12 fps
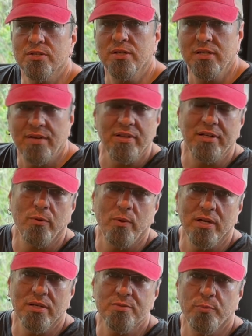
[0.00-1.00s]
you definitely don't
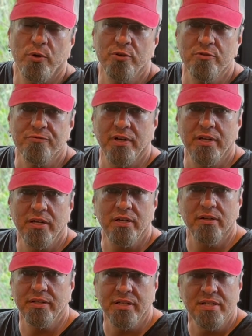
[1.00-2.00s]
want to spoil your fun here
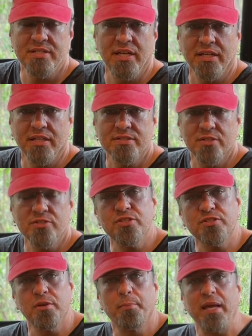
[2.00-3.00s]
and get a ticket. So
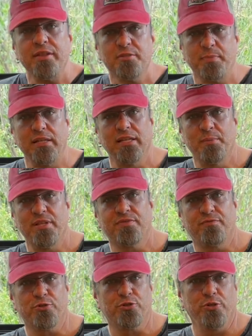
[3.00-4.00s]
just obey the speed limits
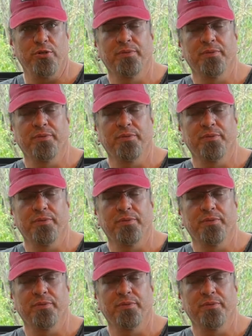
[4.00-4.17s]
for sure.